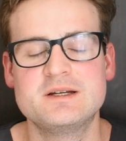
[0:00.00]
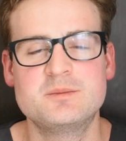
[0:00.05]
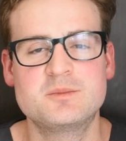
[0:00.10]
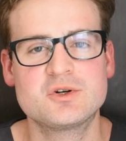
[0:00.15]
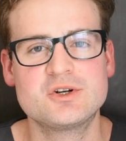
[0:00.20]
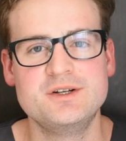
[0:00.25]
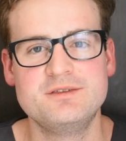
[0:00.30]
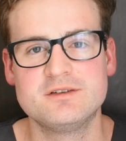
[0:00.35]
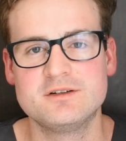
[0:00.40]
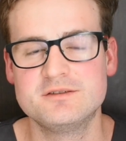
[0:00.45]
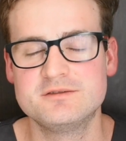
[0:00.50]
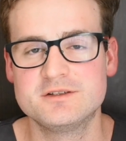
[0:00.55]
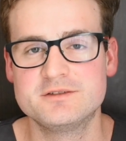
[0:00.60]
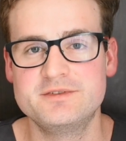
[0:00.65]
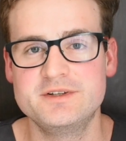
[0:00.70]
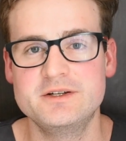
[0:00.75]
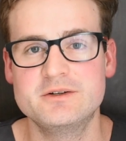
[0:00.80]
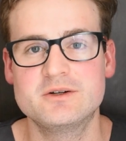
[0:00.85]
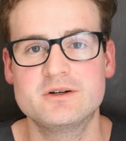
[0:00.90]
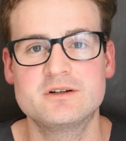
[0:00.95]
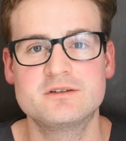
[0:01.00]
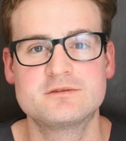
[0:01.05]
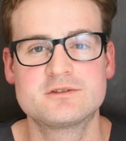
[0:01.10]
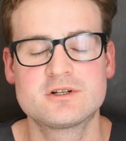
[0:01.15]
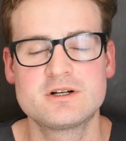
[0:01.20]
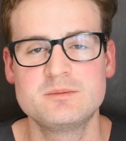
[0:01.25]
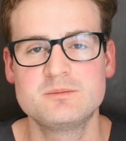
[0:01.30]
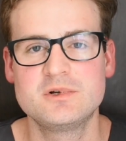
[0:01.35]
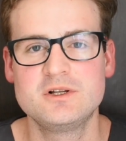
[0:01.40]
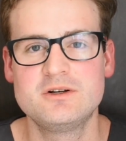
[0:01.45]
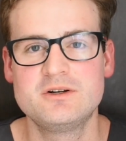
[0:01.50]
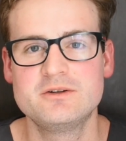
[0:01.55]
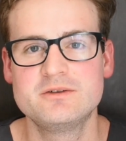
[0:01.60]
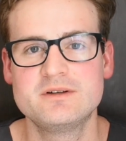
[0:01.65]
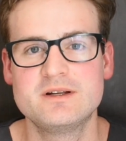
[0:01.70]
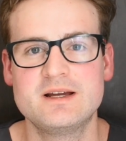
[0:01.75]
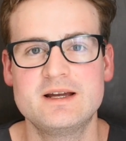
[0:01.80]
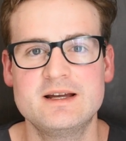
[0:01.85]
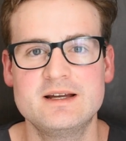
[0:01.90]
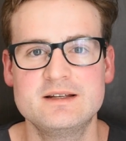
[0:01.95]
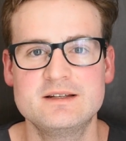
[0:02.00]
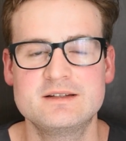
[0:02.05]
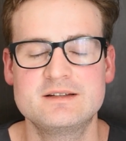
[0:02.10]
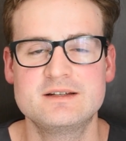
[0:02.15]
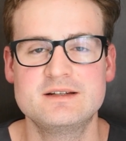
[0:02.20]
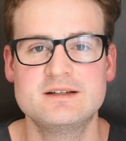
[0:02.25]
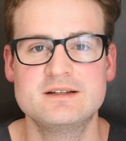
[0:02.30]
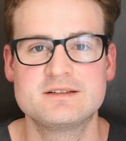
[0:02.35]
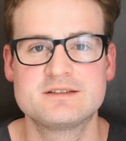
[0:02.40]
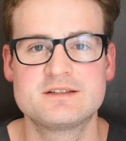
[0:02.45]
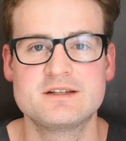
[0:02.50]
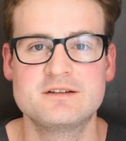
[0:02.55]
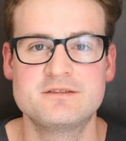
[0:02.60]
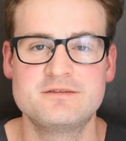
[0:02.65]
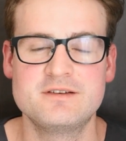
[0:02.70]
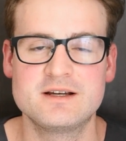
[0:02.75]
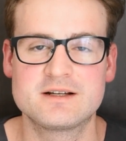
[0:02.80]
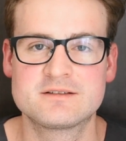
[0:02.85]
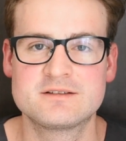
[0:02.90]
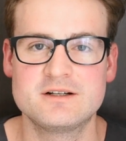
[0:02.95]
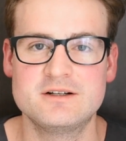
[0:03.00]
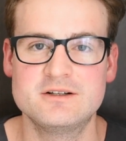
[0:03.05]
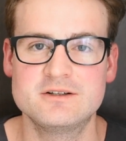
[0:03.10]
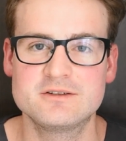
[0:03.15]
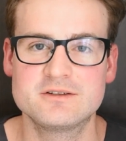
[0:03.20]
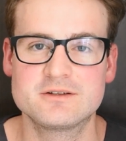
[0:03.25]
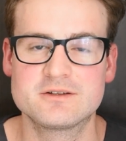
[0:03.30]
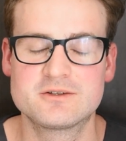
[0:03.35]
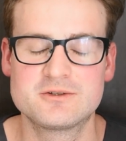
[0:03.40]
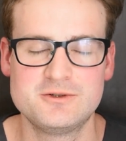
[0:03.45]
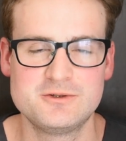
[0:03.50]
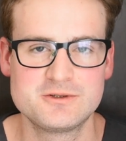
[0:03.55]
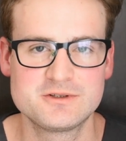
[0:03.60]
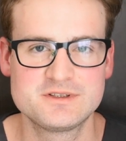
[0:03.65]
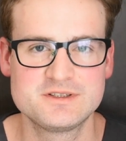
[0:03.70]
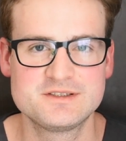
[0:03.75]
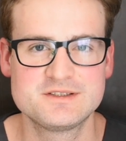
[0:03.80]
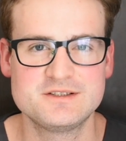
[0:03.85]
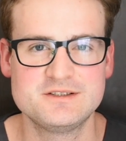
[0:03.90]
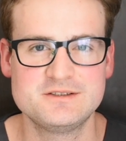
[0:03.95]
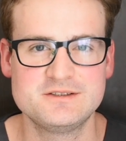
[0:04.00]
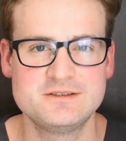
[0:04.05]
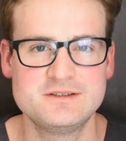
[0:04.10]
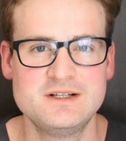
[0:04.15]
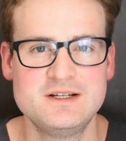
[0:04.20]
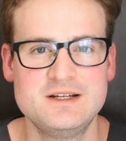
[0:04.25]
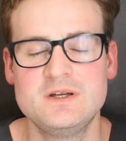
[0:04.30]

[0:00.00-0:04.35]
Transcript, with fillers: a brief overview of trenbolone and its effect on cortisol.